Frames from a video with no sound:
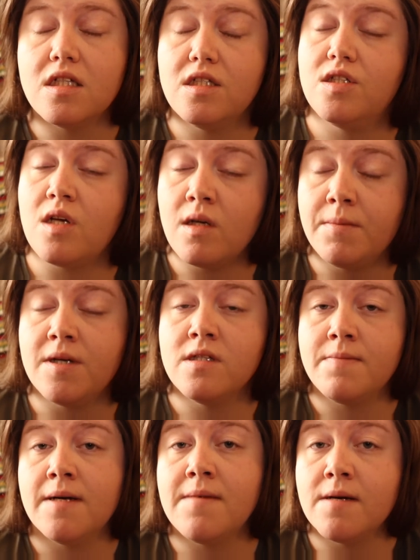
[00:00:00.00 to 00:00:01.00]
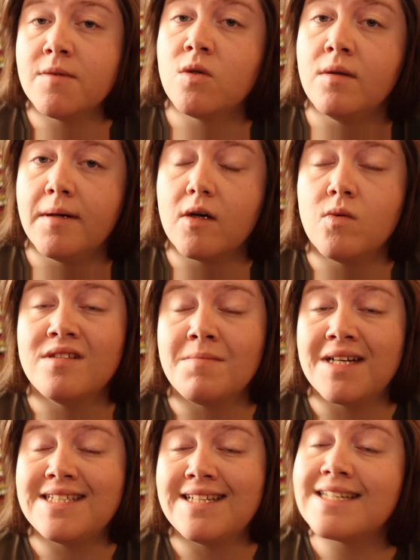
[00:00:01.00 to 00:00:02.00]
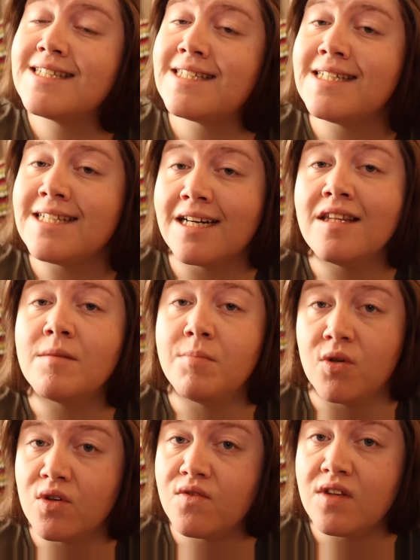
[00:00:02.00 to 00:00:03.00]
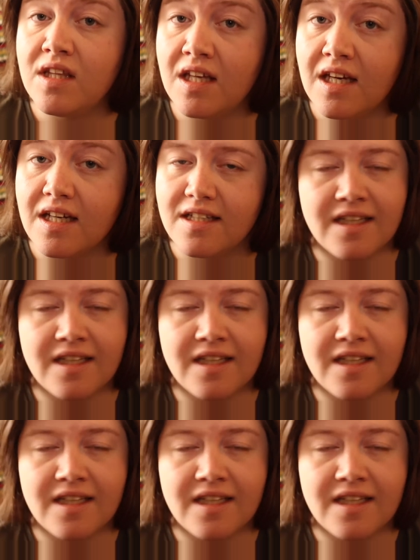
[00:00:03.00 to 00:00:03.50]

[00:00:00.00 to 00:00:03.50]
Solar Bones by Mike McCormack was my 99th book of the year.